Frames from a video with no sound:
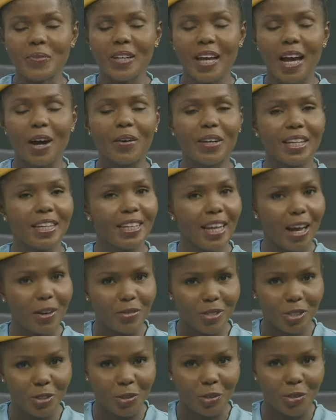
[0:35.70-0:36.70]
our
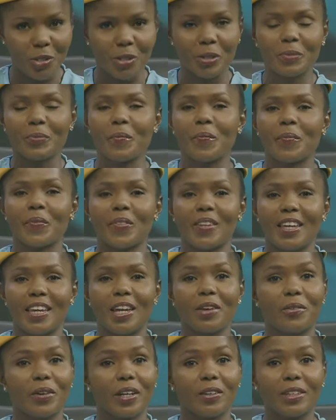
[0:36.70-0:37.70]
in-house doctor,
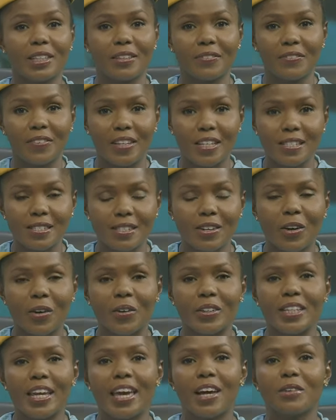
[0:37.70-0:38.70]
a regular face
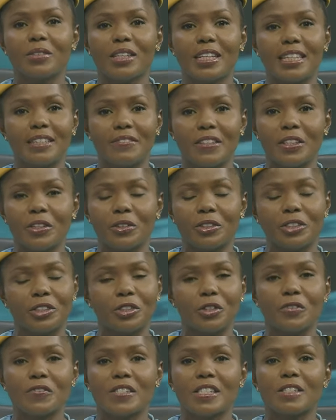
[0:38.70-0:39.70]
on Healthy Living on
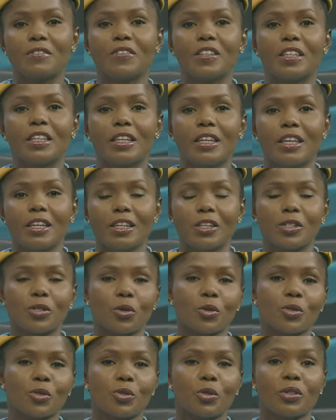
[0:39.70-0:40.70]
Dove TV. He's
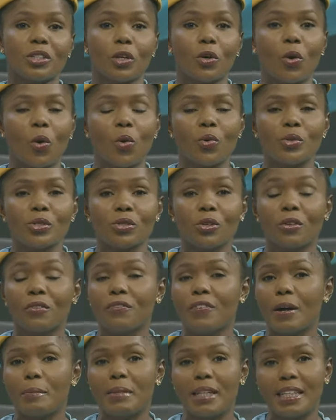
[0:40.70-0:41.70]
also the host of
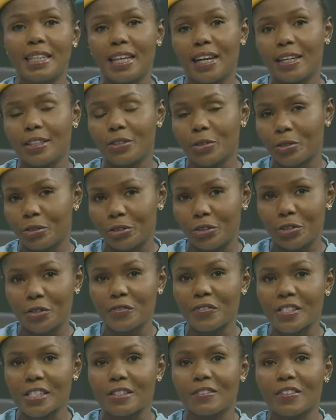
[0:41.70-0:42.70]
Family Line on
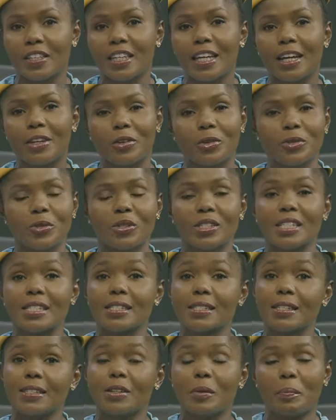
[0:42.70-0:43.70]
Dove TV and also the
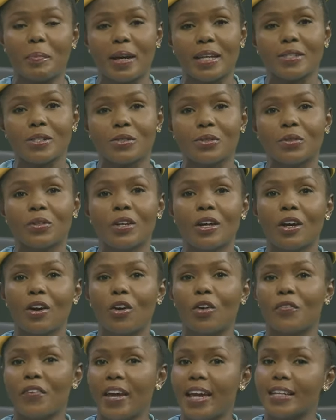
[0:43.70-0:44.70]
senior pastor
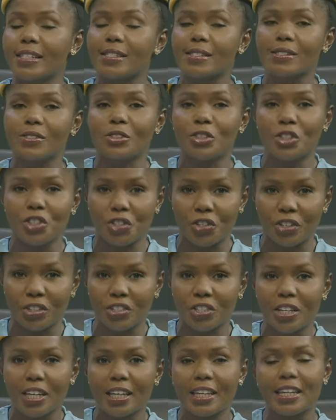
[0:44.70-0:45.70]
of Headstone
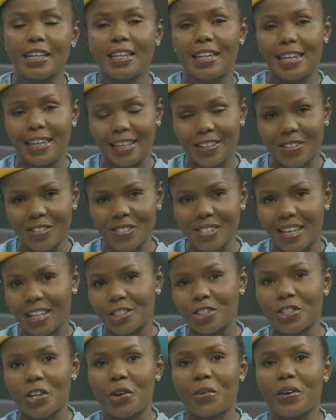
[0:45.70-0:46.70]
Church in Lagos,
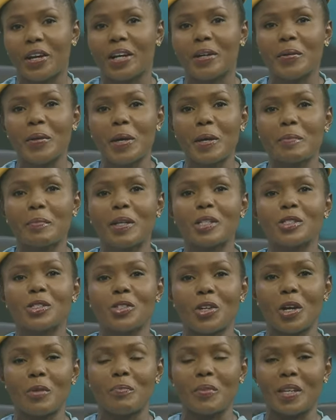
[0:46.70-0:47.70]
Nigeria. Please
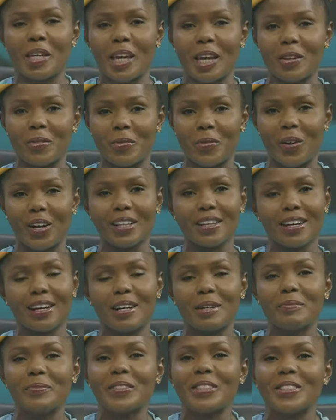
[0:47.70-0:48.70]
join me and
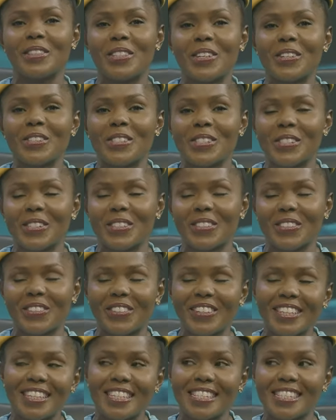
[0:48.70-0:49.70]
welcome Dr.
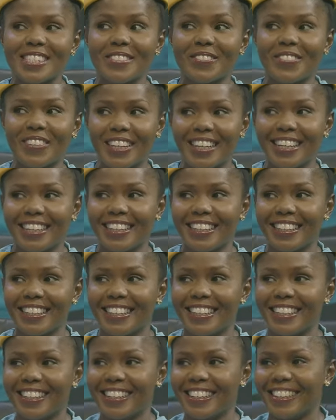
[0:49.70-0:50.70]
Chris
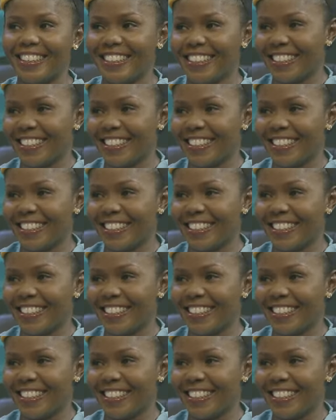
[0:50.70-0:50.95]
William.